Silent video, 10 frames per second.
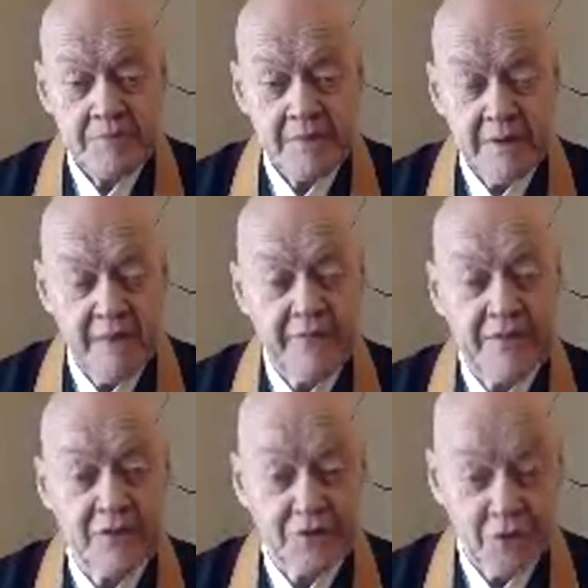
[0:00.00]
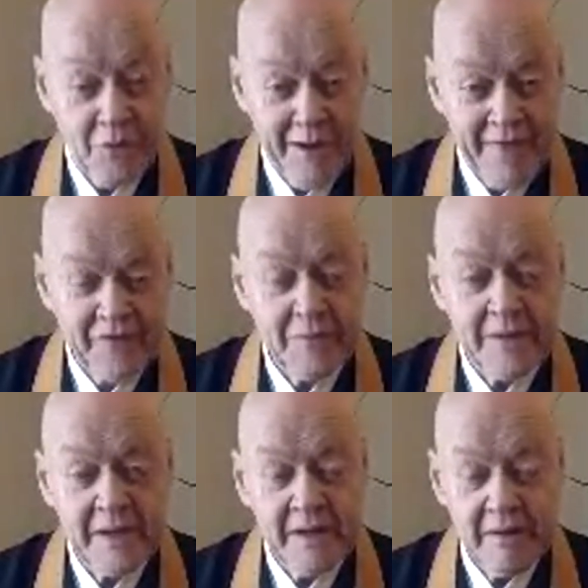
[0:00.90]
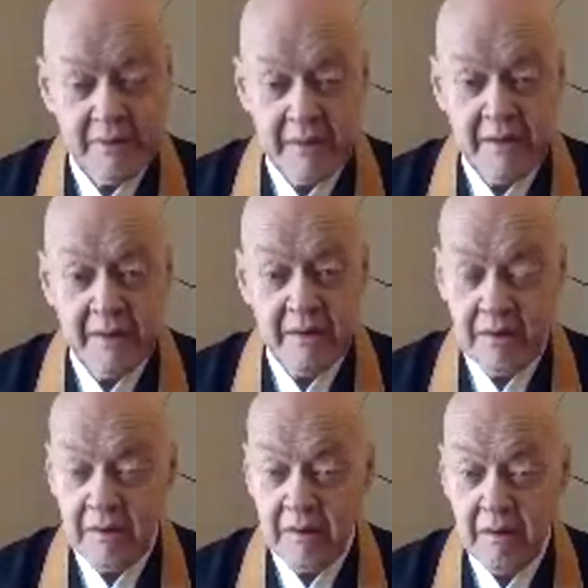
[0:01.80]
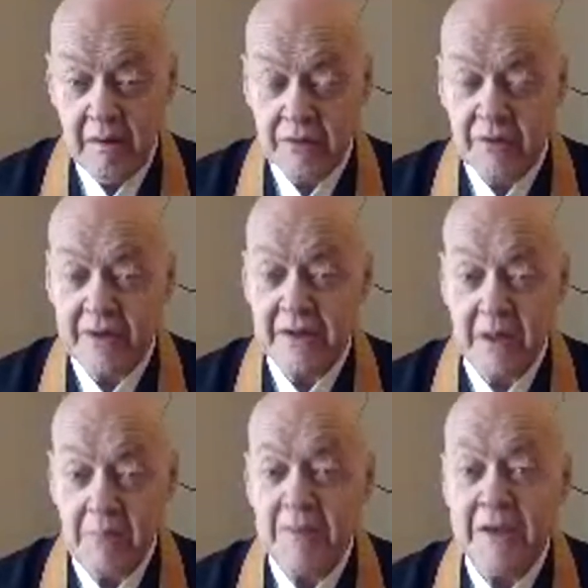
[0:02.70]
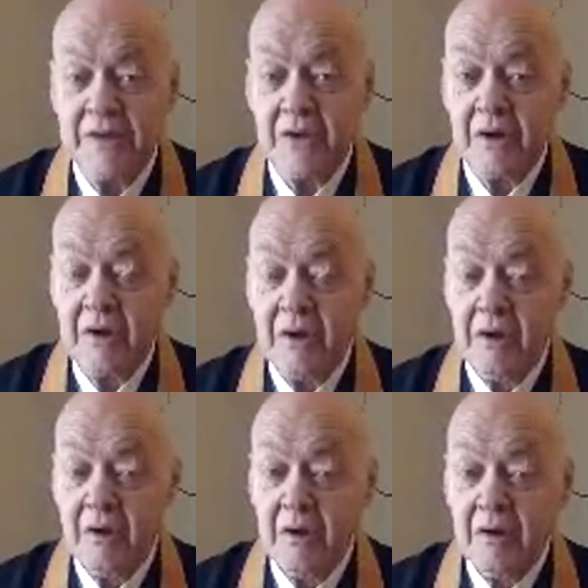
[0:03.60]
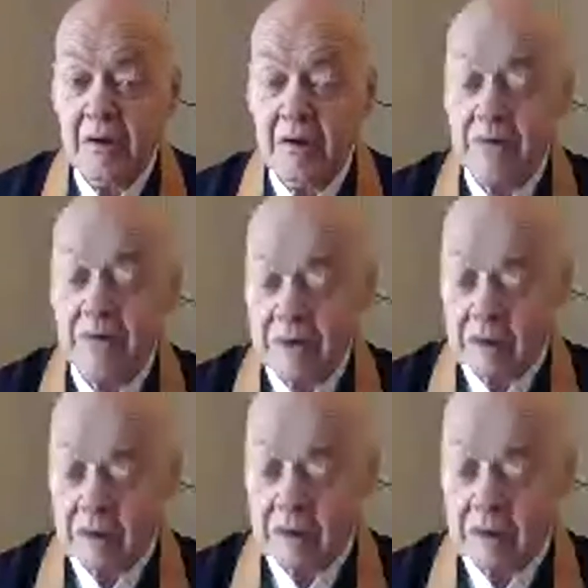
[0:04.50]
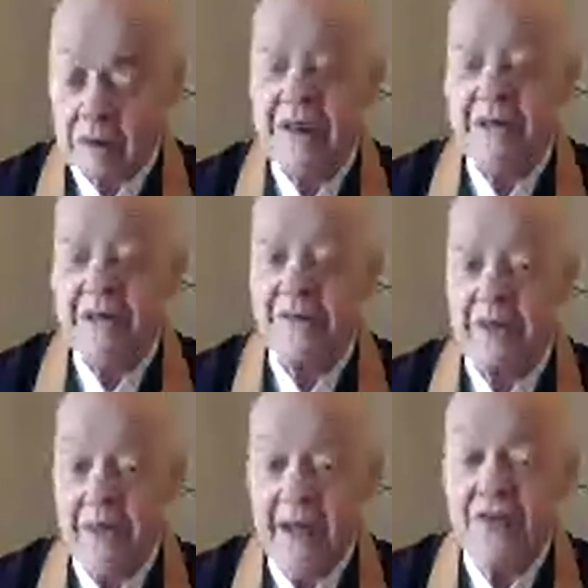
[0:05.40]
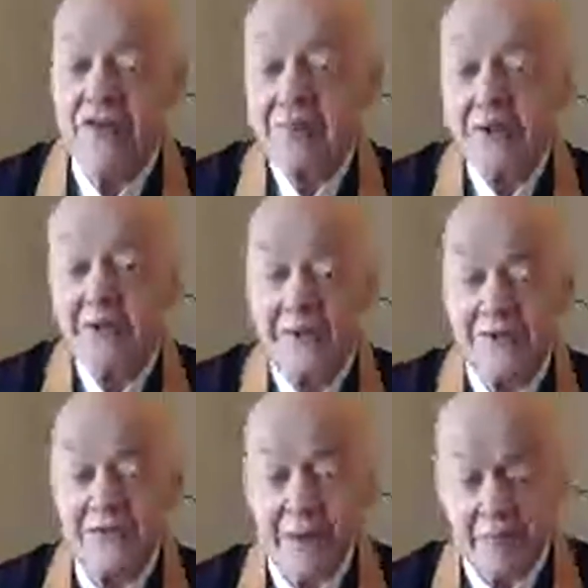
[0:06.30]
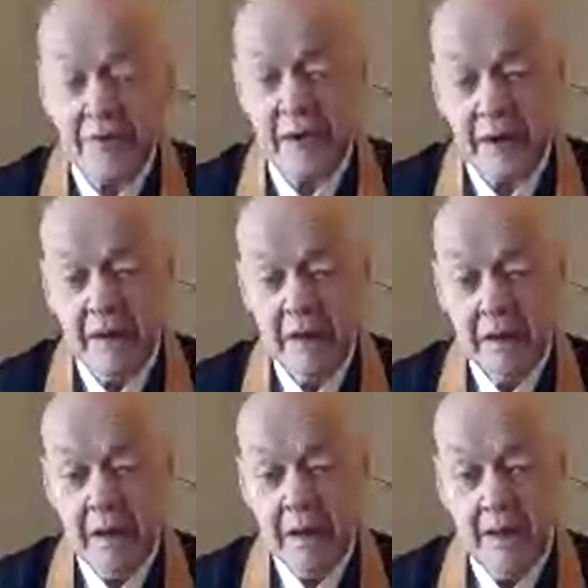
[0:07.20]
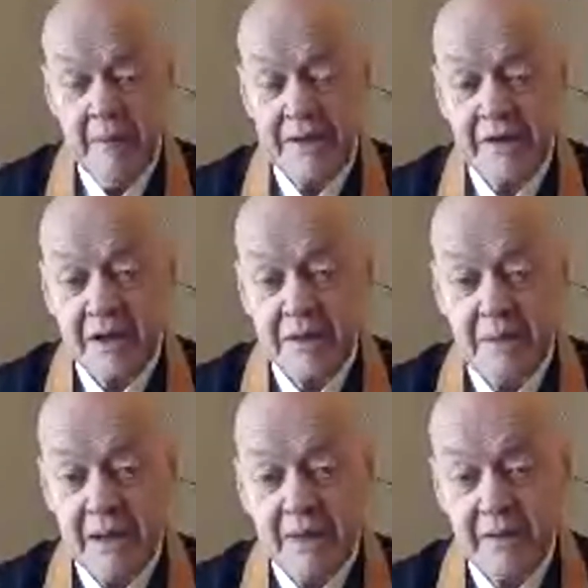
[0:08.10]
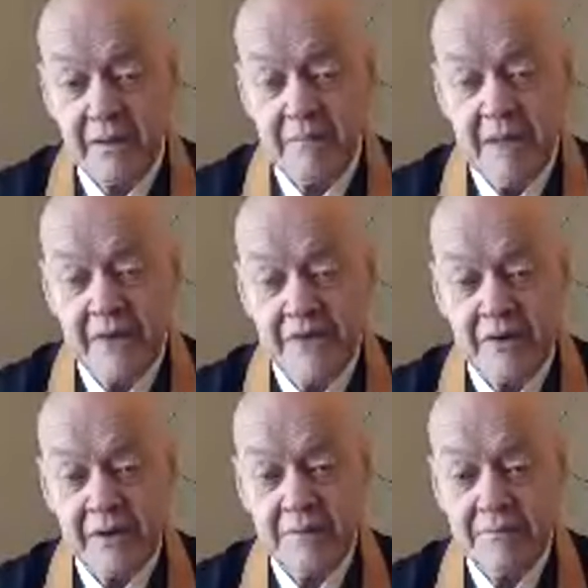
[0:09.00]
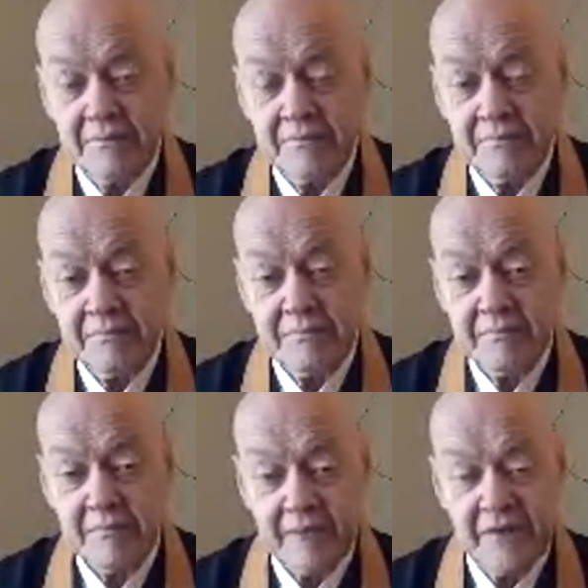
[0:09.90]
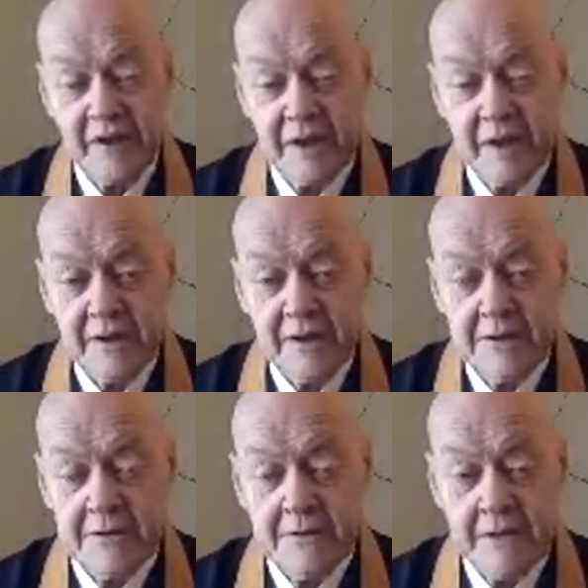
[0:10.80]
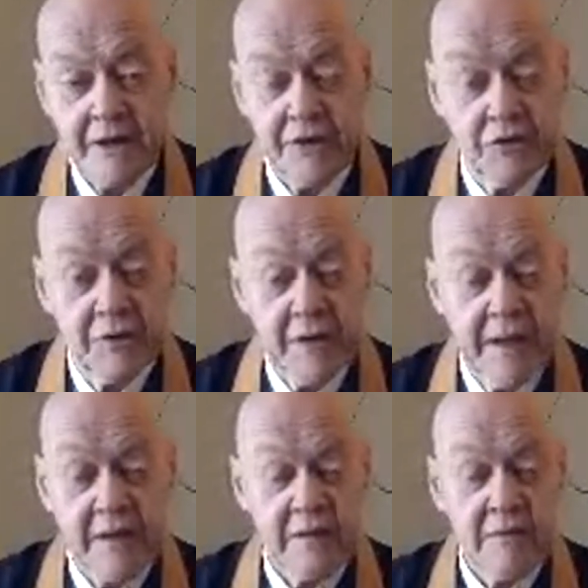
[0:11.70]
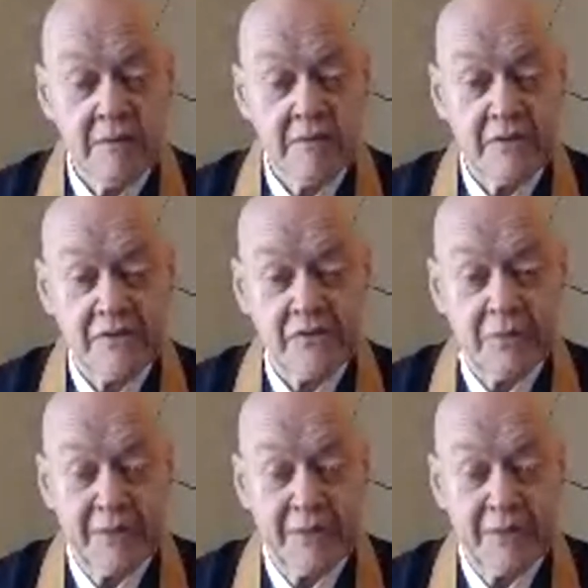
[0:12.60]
Now, if they start to go after me, then and try to get me to try to correct me and say that I should be doing the same thing, I might kick them out of the monastery. I've done it, and I'll do it again if necessary.